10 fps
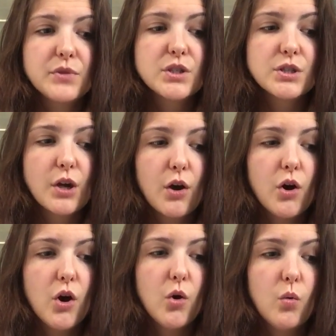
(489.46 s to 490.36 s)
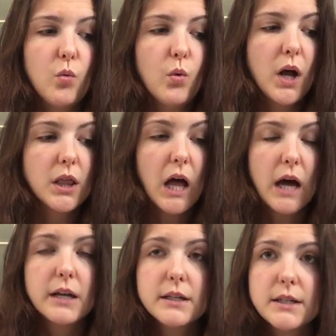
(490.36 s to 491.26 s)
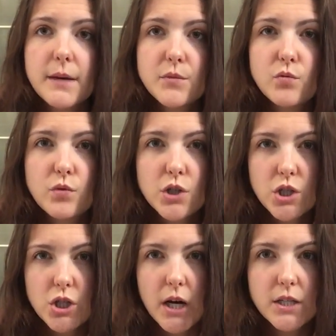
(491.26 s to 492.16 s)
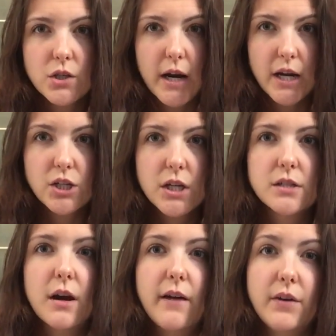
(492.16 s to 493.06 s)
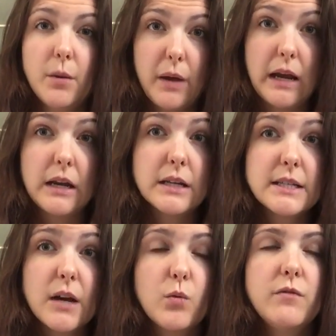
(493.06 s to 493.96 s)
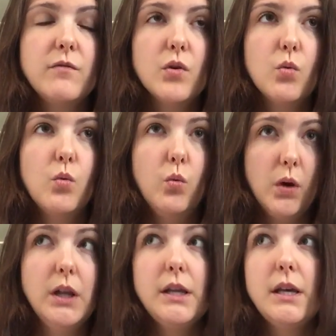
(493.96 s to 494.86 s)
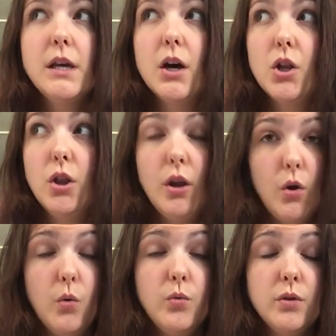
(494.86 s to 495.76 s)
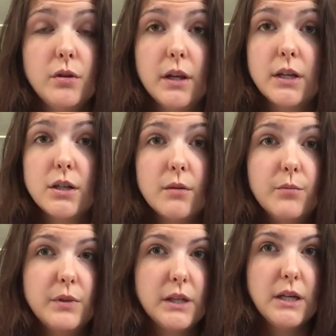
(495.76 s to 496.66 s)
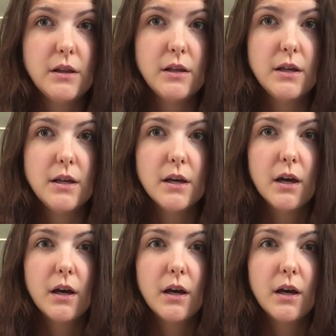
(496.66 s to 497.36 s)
So a lot of the times when we're stressed or anxious or having a panic attack, we feel really alone, like completely,